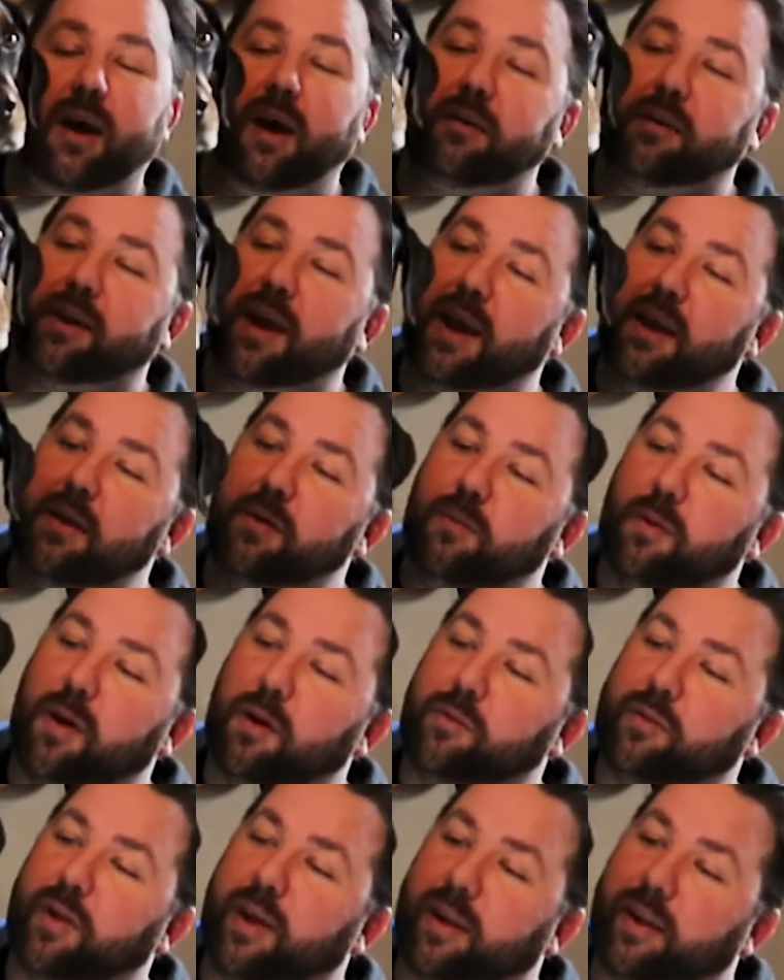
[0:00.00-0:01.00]
Okay,
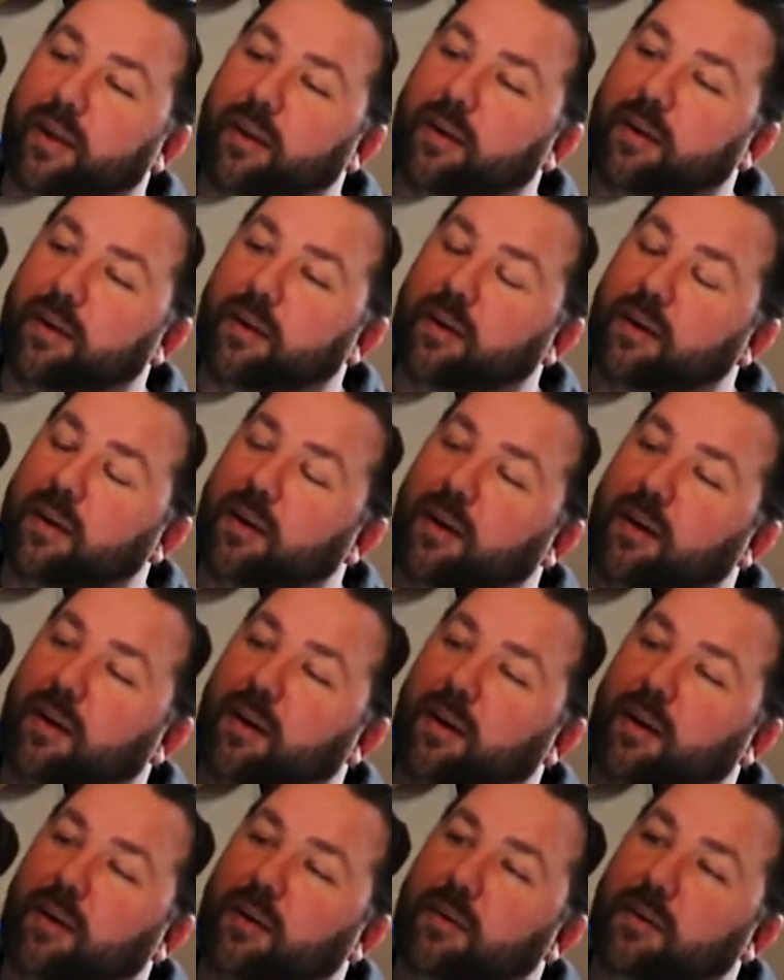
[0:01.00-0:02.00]
well done.
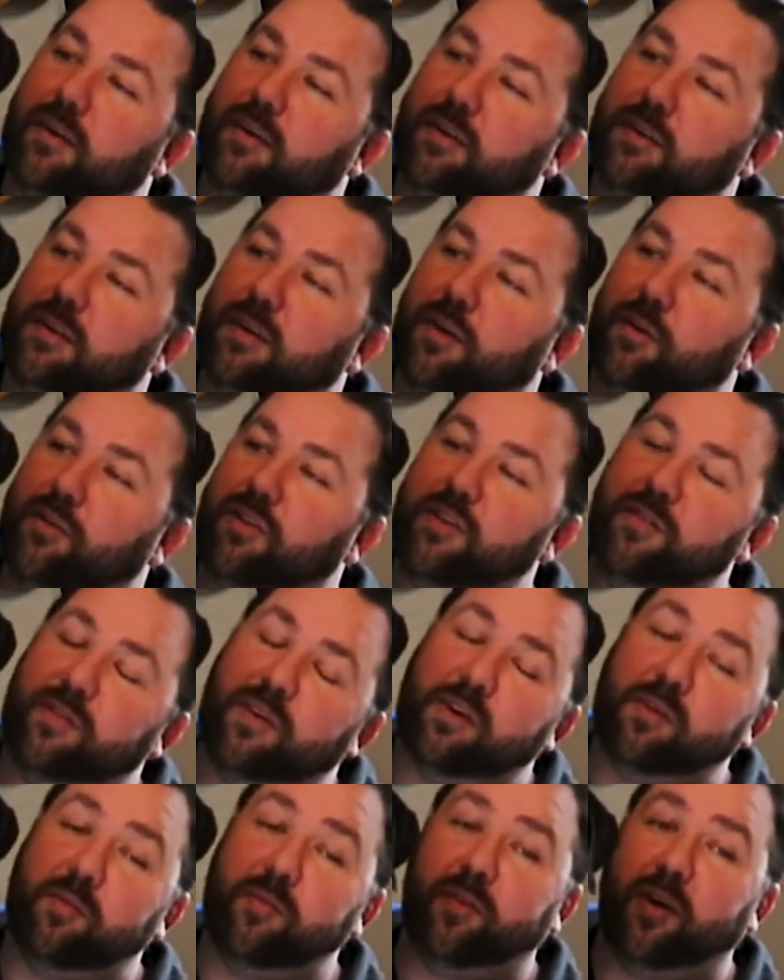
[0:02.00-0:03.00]
I'll see if
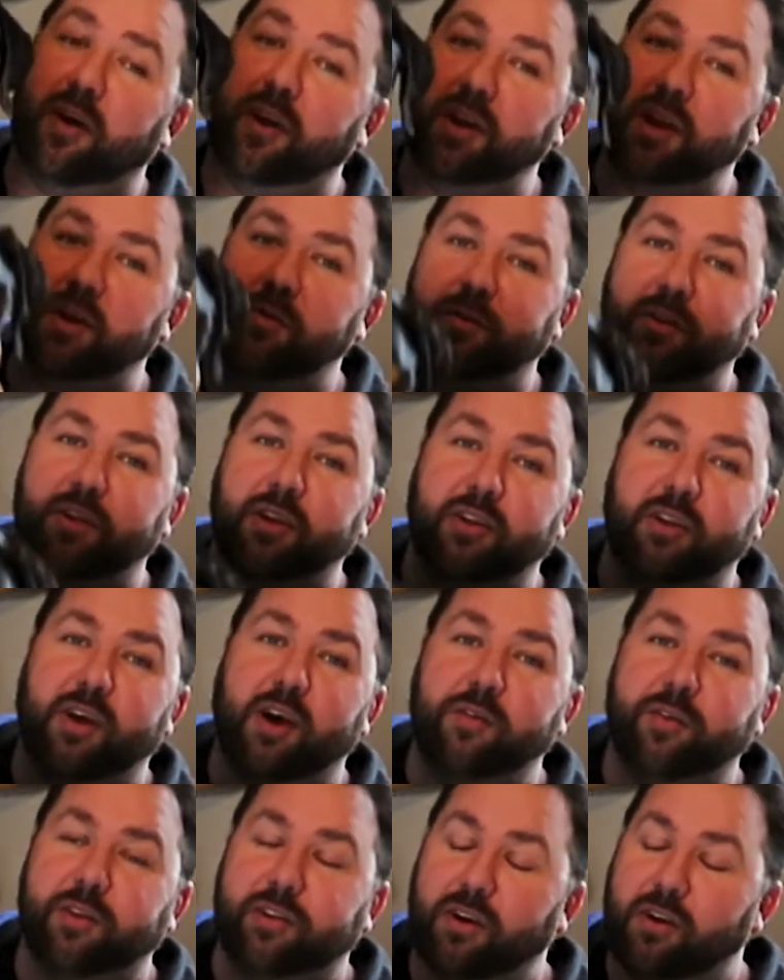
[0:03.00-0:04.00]
I can find the
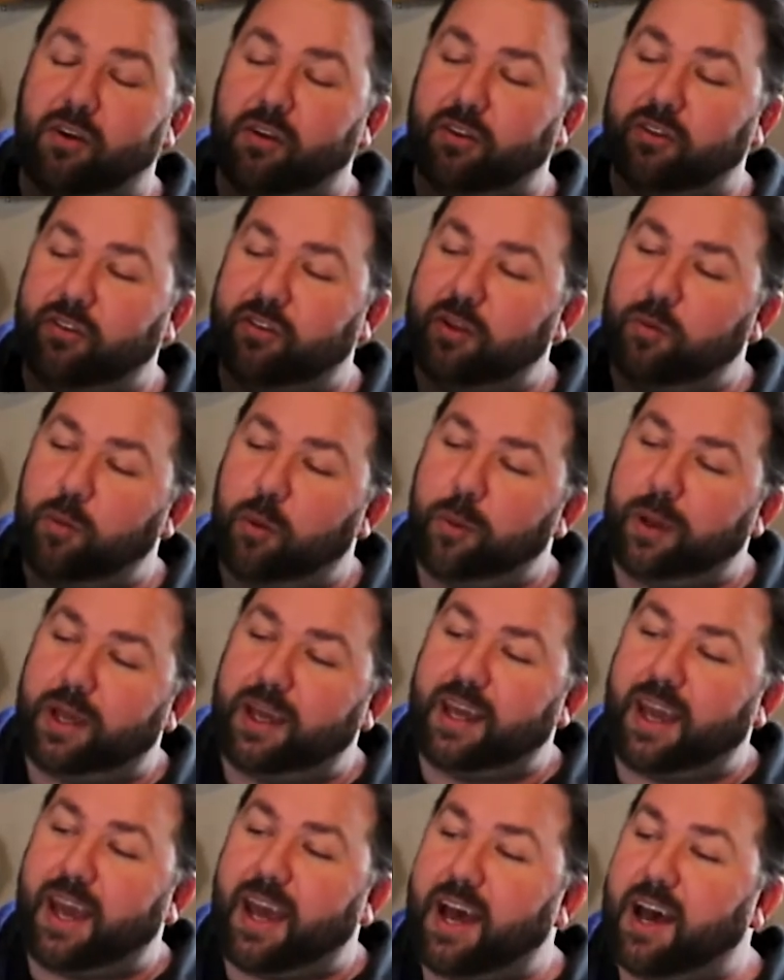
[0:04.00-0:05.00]
other dog and see what we
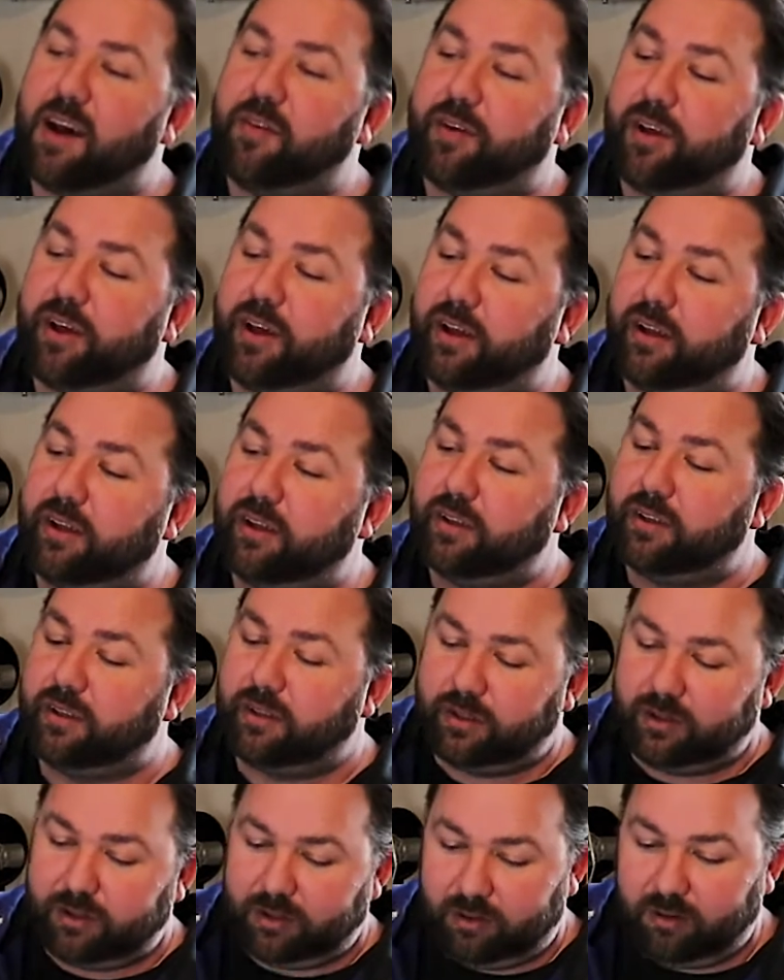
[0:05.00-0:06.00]
can get out of her.
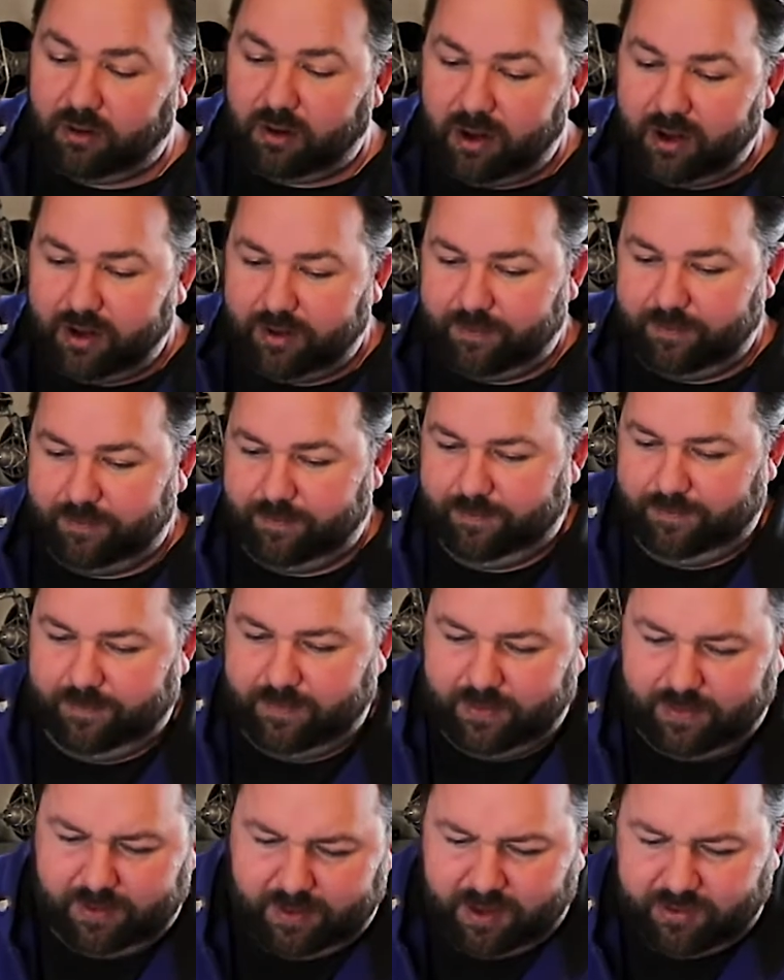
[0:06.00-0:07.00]
Alright,
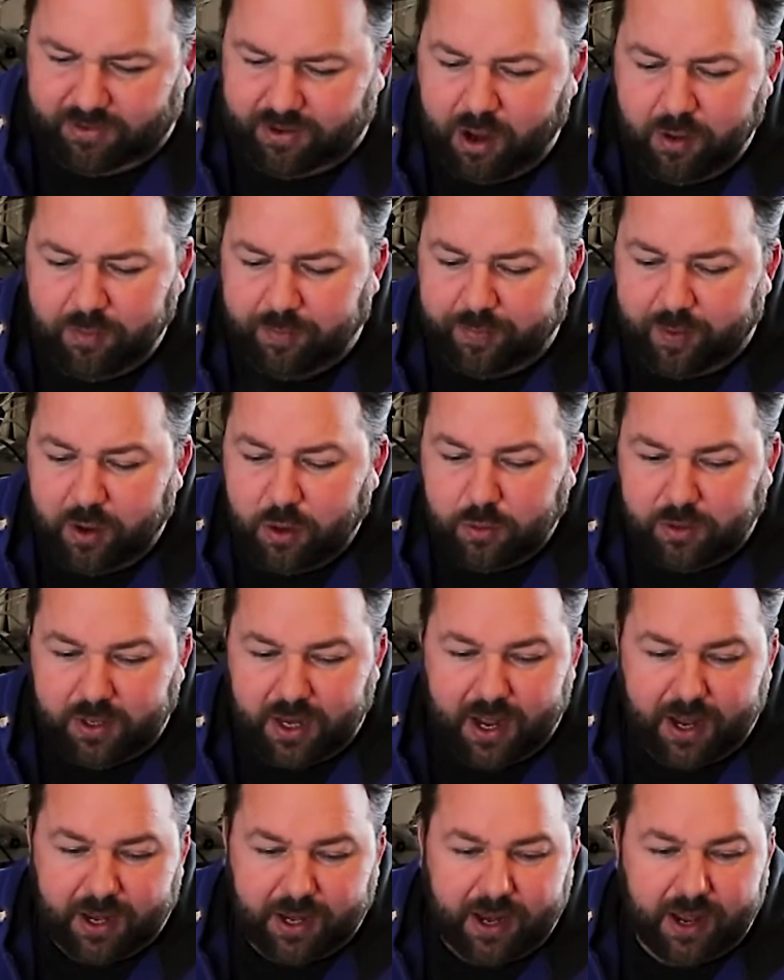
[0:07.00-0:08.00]
there's no food
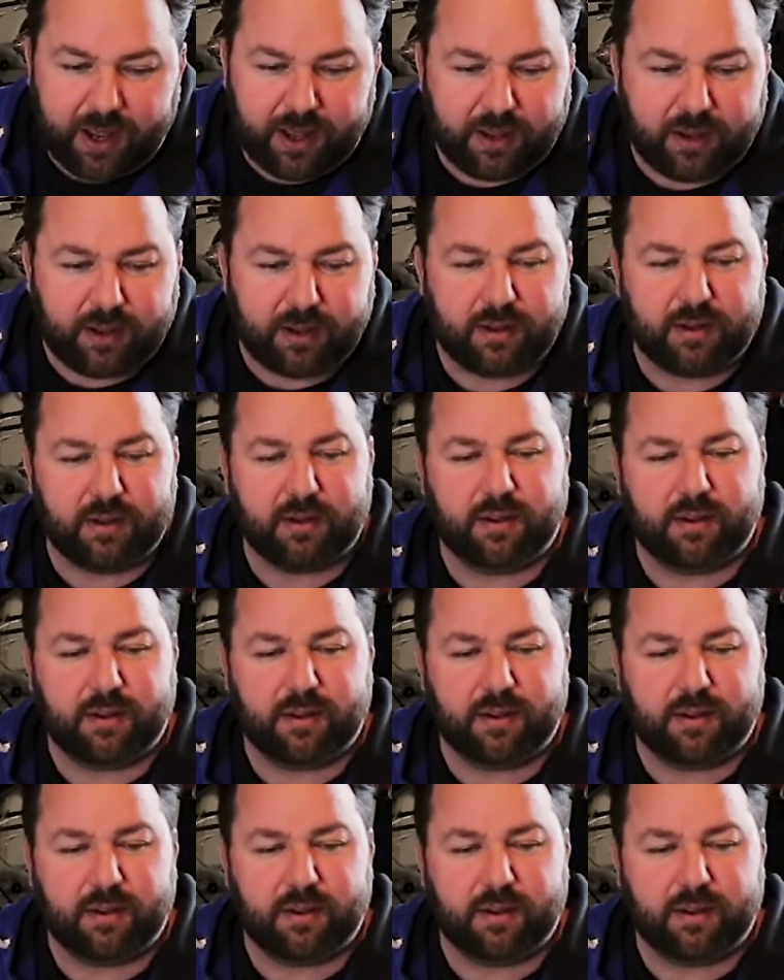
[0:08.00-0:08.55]
down there.